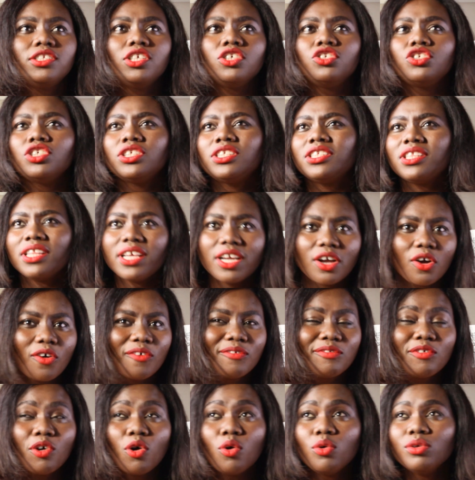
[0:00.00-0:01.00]
So just think
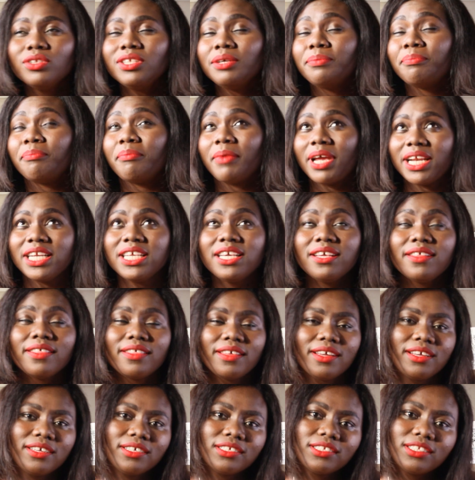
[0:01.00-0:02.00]
of all the many
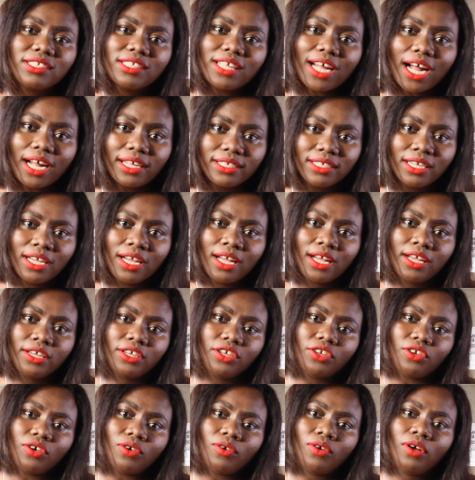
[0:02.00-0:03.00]
things that,
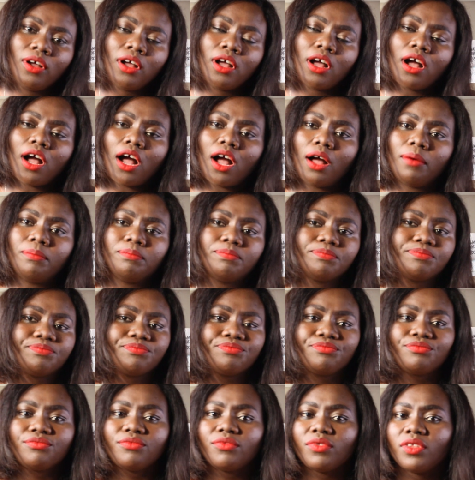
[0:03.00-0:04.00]
you know,
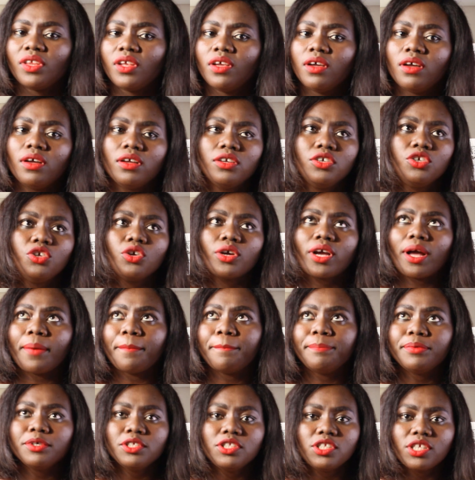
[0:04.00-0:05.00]
you
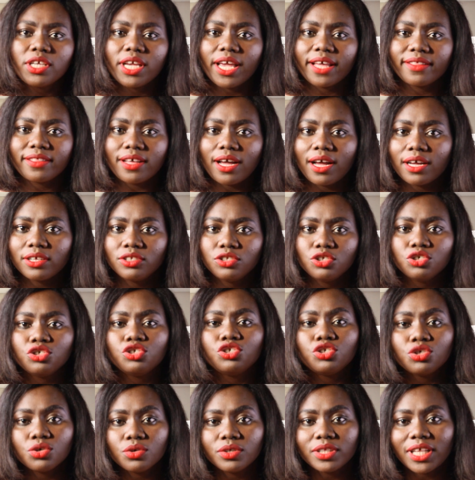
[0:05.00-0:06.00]
can put together to
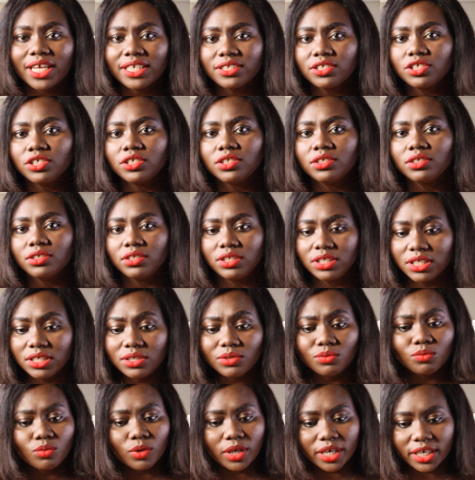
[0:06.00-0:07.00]
show that you
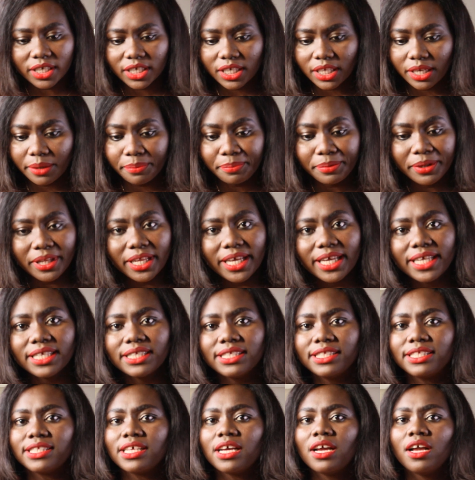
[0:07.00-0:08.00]
did work in a
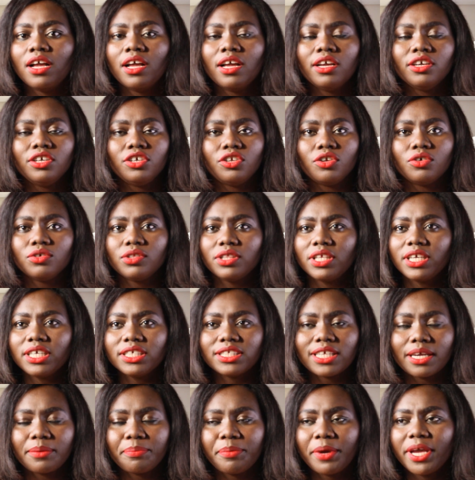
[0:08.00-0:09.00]
place, you know,
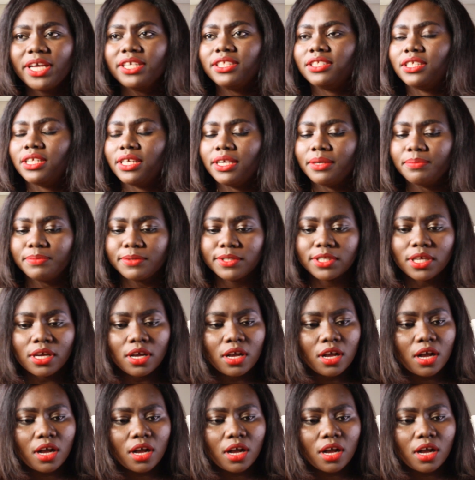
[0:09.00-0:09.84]
things like payslips,